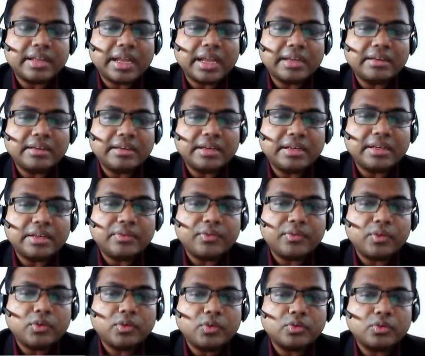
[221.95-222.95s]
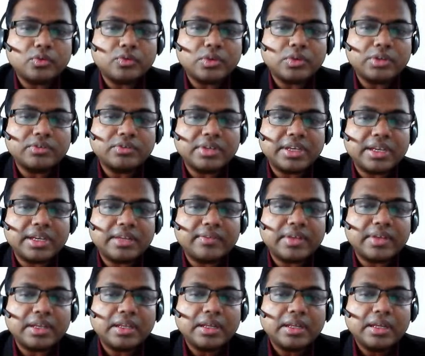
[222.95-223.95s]
1984 to
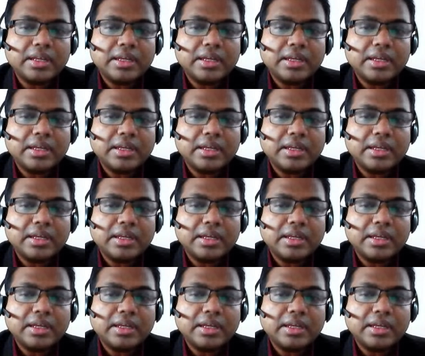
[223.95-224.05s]
2011.